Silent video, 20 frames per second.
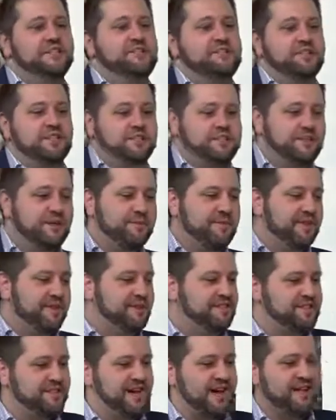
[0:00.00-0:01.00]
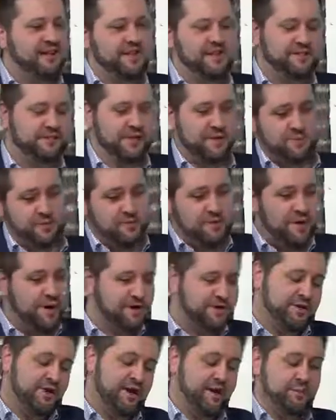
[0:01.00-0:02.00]
just just something that's not like tell me about
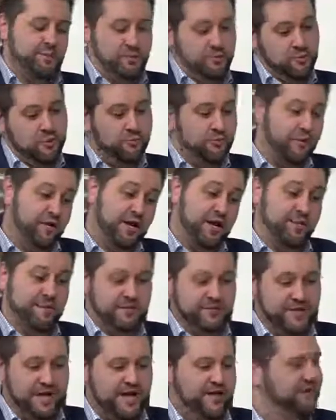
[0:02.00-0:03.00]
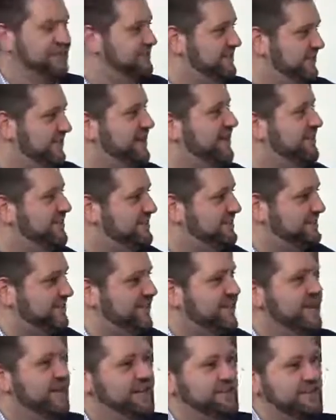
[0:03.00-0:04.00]
a time you overcame a challenge. You know, it's yeah.
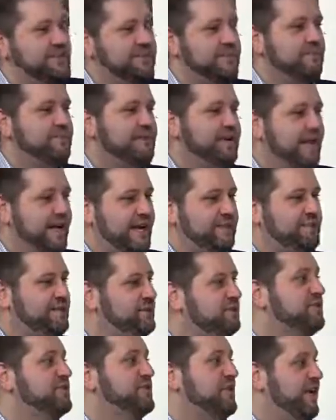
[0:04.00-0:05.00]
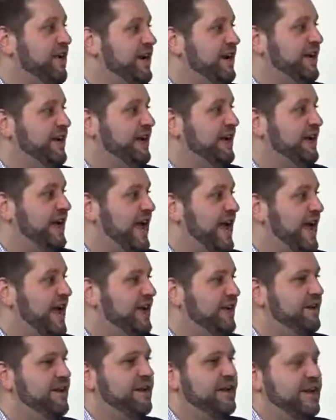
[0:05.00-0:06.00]
like just something to get people talking.
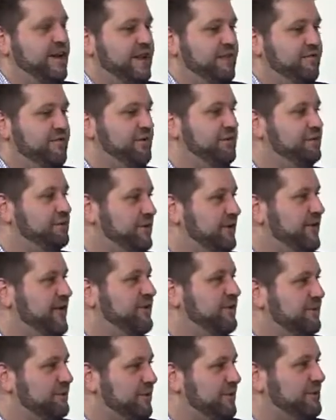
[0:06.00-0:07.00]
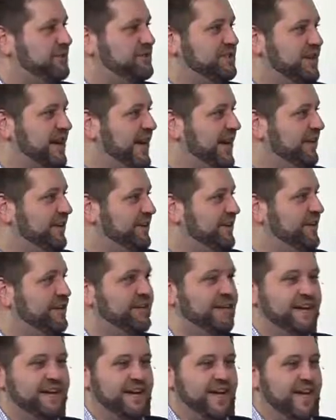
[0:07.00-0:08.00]
And if you don't have a
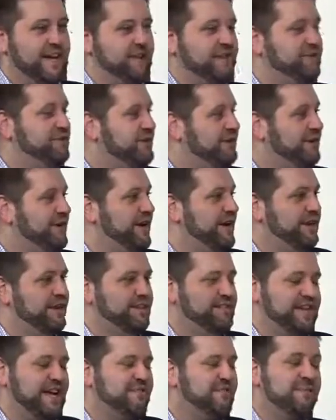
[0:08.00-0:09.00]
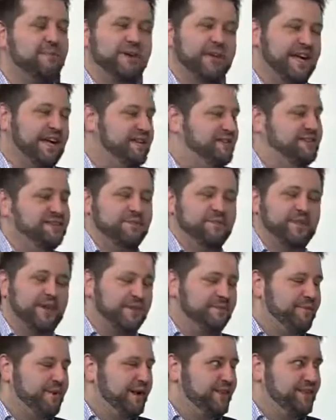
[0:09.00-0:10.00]
personality and you don't, because everybody has something
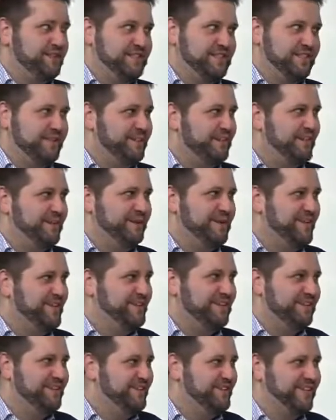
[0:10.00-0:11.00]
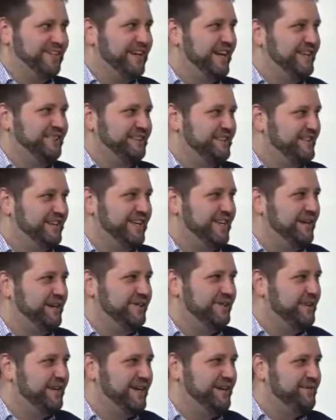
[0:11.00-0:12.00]
embarrassing about their life that they
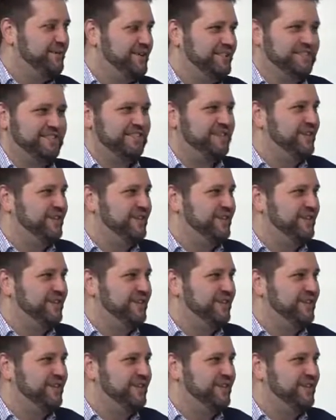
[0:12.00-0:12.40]
don't want oh, anybody yeah. to